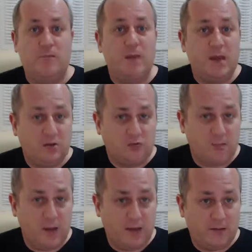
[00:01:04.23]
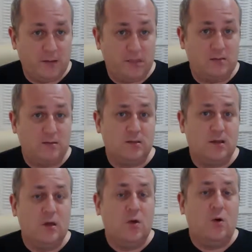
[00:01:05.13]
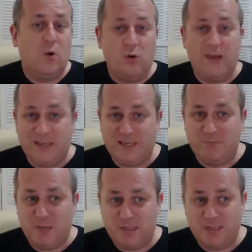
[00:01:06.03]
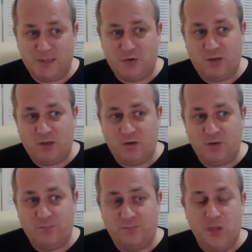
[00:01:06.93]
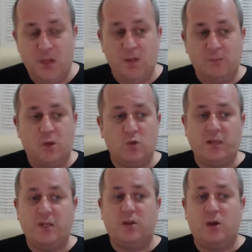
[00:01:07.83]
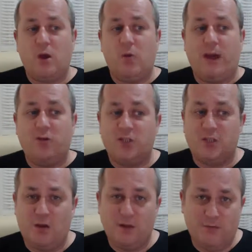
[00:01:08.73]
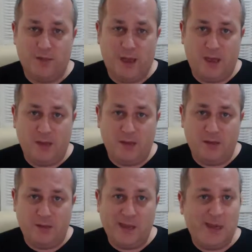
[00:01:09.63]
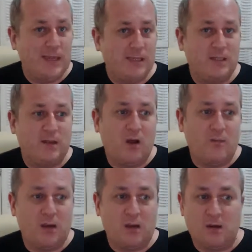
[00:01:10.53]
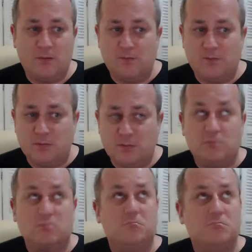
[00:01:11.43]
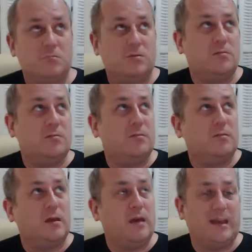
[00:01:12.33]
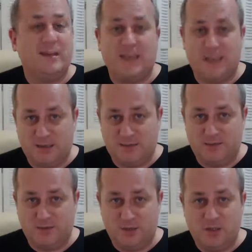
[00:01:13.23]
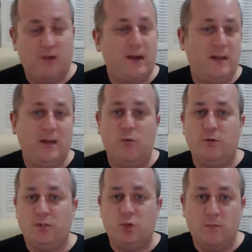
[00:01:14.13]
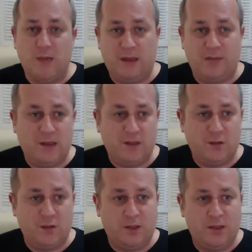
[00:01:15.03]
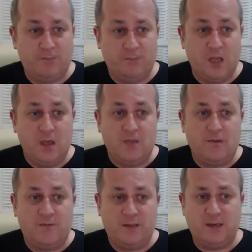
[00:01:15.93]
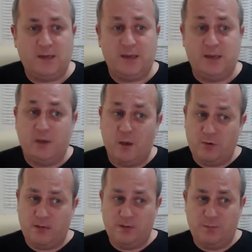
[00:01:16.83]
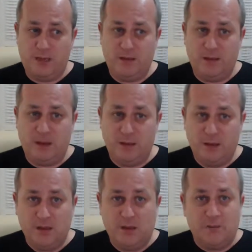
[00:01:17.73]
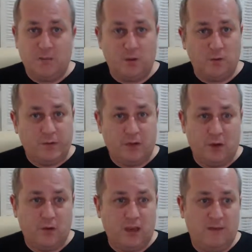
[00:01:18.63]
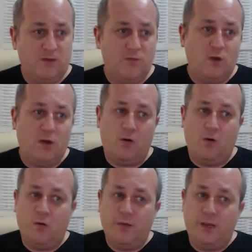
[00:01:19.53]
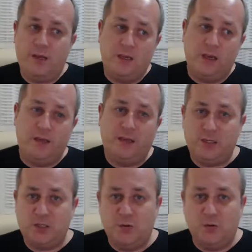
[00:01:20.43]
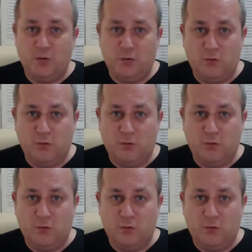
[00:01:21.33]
mandatory maintenance, or is business critical. Because when you start going outside of that, the list becomes excessive. You start ending up with too many things on there that physically don't need to be there, but also if you've got all the additional